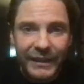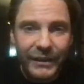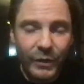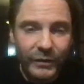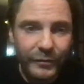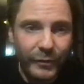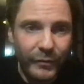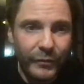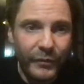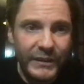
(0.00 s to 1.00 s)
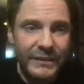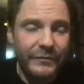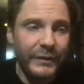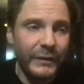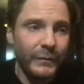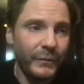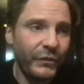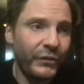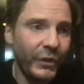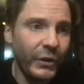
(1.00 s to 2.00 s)
I got for this film.
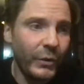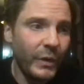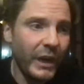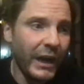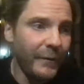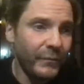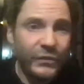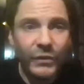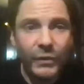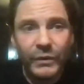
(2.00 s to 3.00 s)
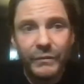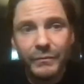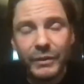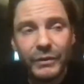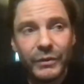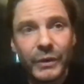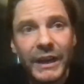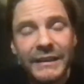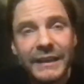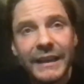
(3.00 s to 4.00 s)
So you're
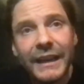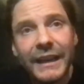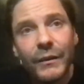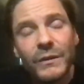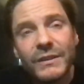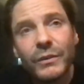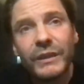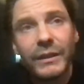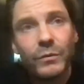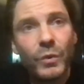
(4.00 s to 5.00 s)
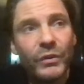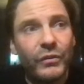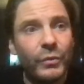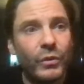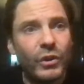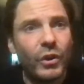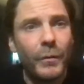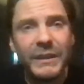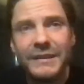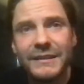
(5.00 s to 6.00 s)
right, and I also didn't want to
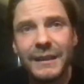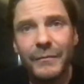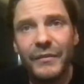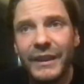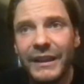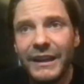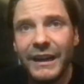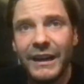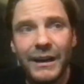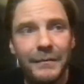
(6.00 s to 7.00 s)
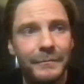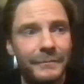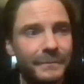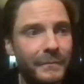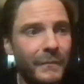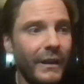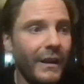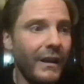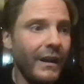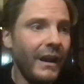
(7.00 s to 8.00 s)
copy something, and
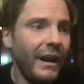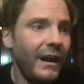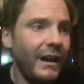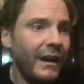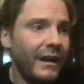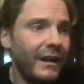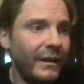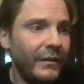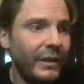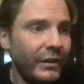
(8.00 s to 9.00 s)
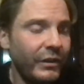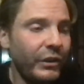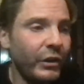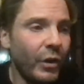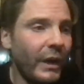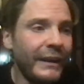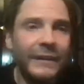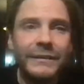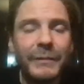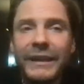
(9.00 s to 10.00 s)

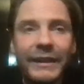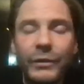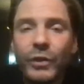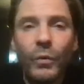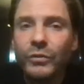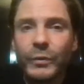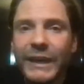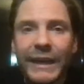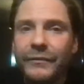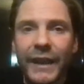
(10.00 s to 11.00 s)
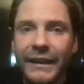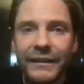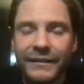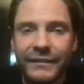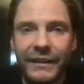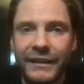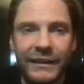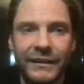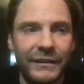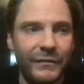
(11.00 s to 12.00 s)
ultimately you don't reinvent
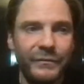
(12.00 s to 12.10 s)
a